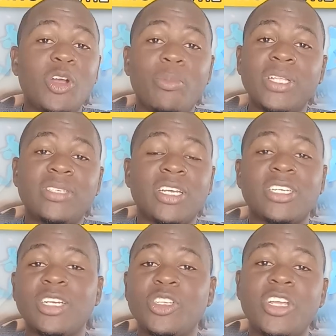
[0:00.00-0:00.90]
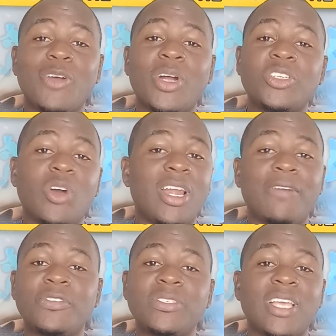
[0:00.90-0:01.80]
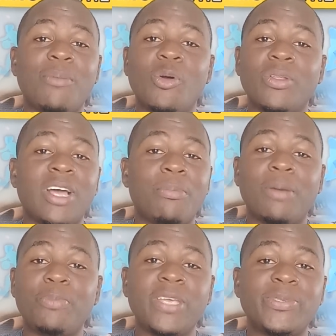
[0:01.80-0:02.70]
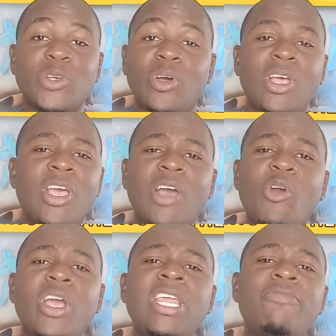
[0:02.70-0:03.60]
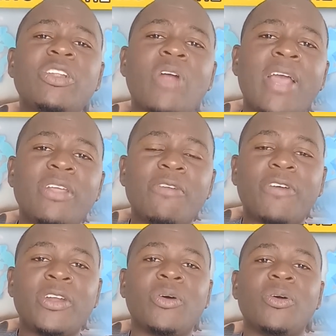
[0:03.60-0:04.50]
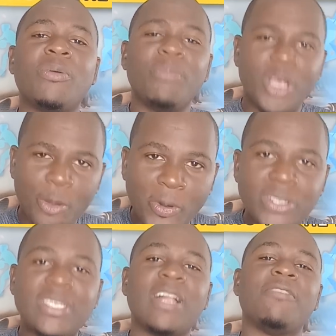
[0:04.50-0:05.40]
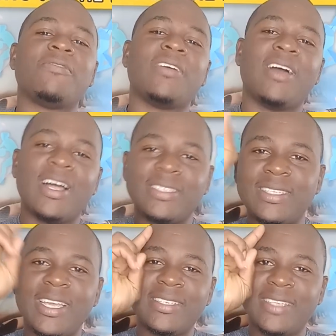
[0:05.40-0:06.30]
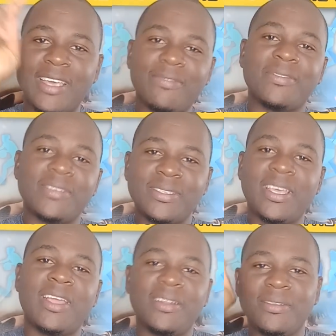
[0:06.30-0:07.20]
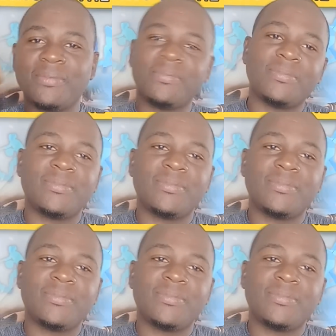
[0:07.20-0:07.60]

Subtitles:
in the comment section to hear what you all have to say about that, my peeps. So go and leave it right there for now. Big up on yourself and stay safe. See you.